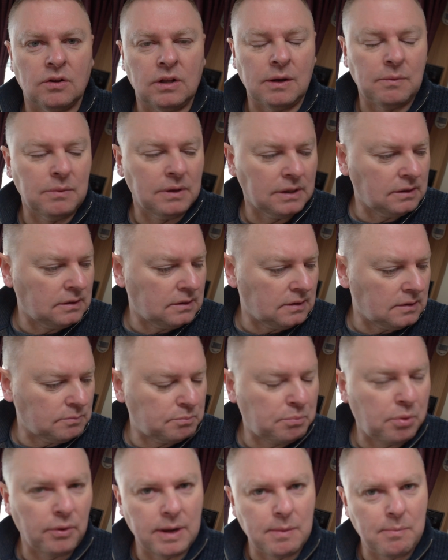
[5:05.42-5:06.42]
I will
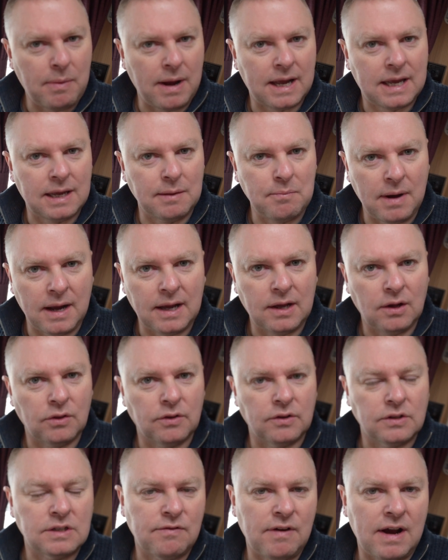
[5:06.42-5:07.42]
put it back in my
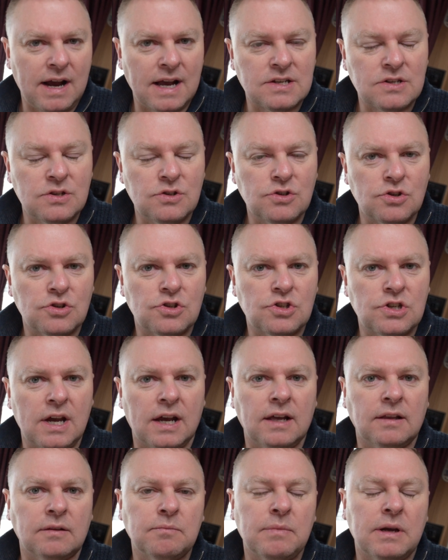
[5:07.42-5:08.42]
other device and just
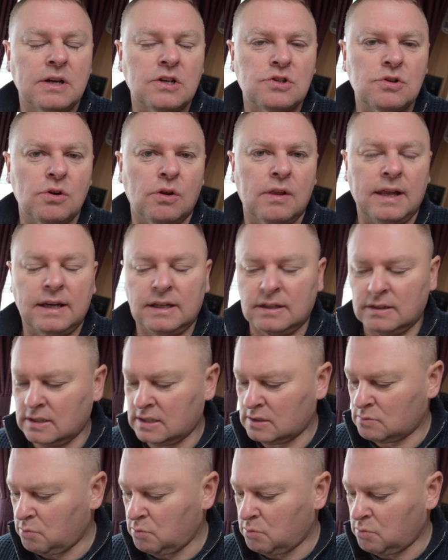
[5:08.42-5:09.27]
check, make sure that it's